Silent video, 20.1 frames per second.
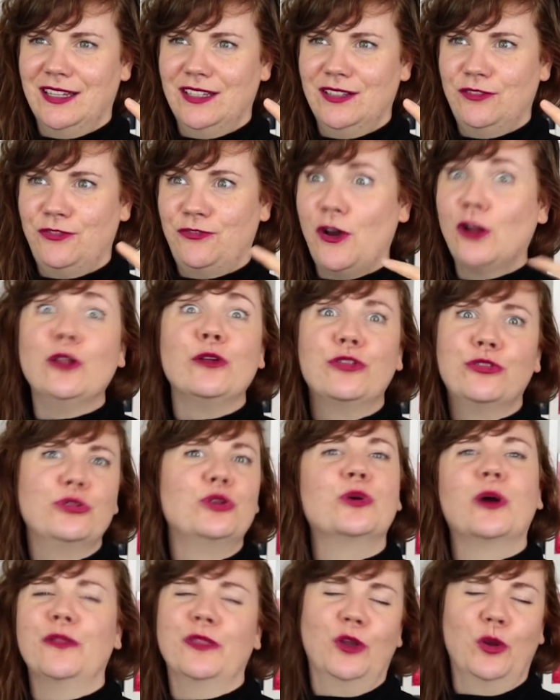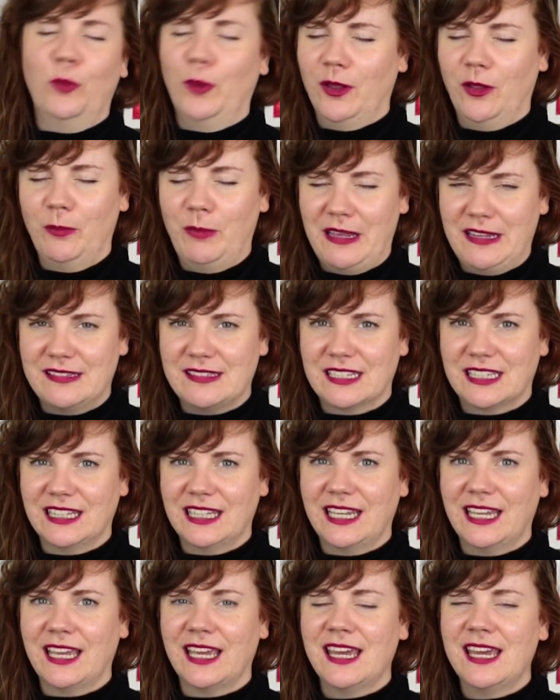follow through on their will,
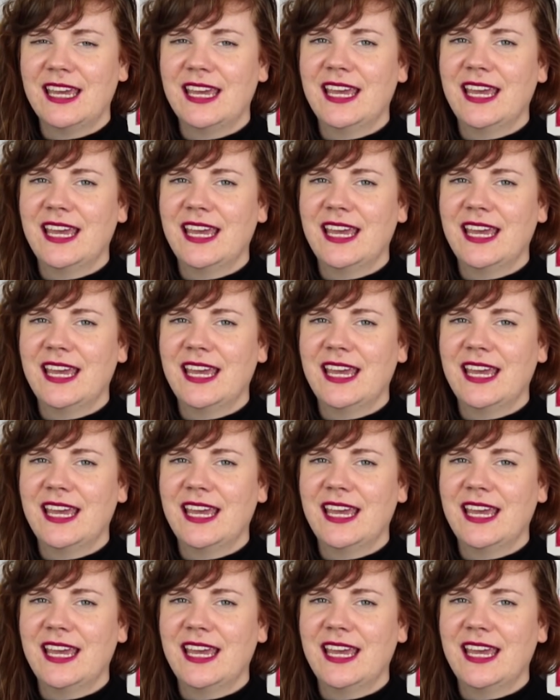basically.